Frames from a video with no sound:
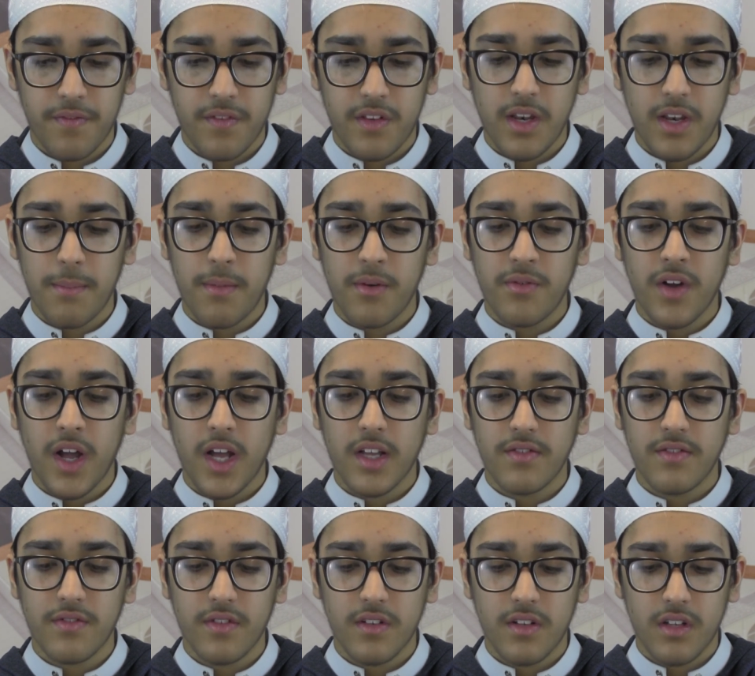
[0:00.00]
Number five,
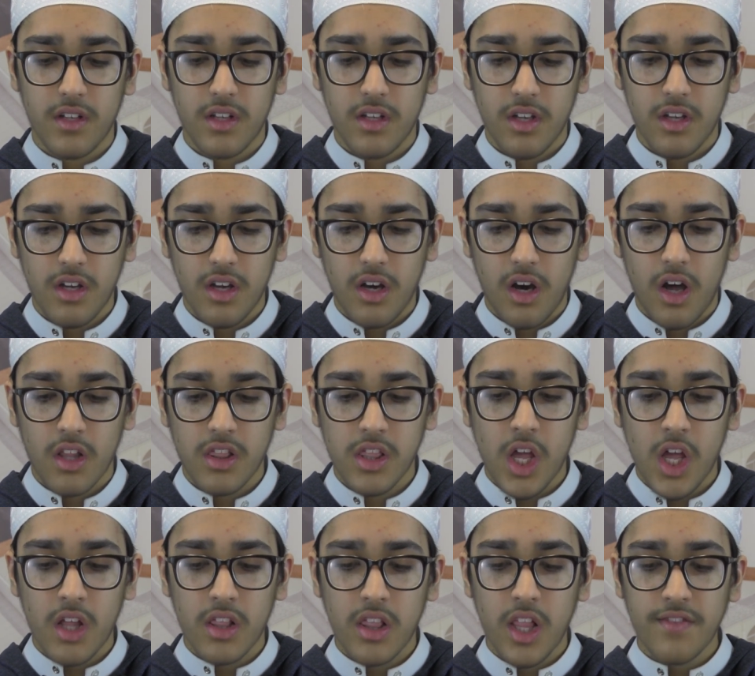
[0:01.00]

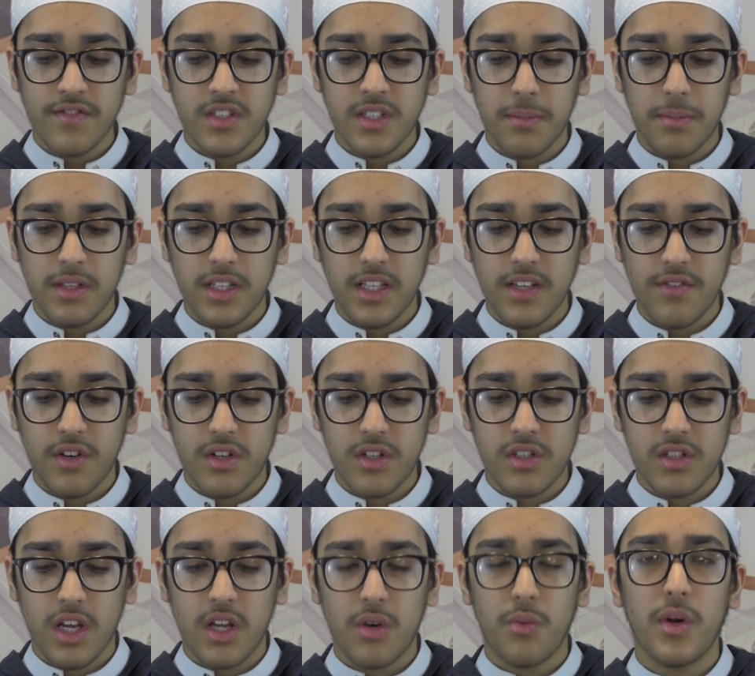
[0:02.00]
Allah loves the believers
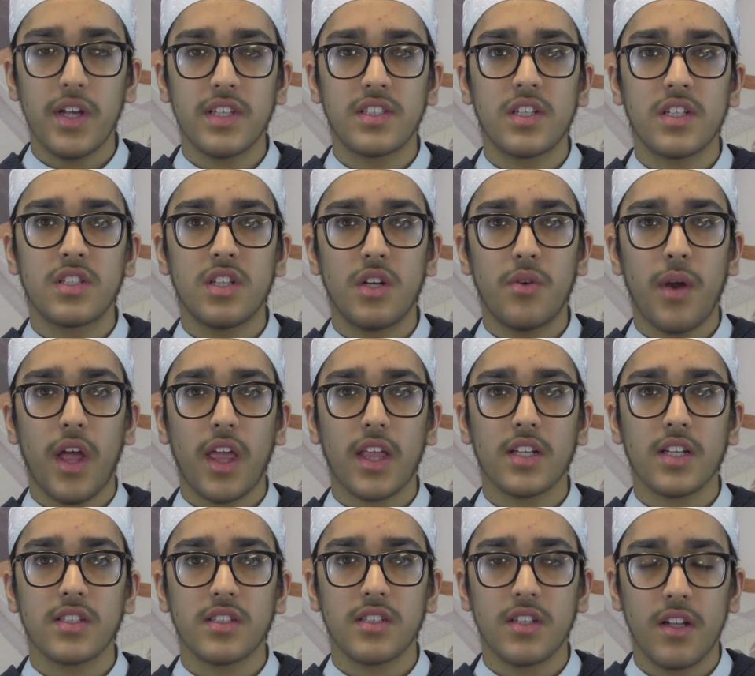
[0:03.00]
and raises their
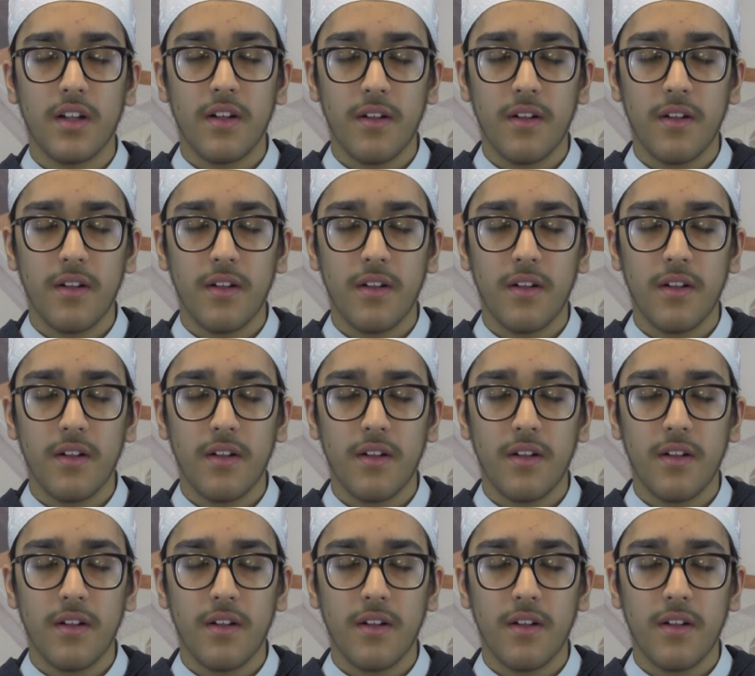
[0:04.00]
ranks.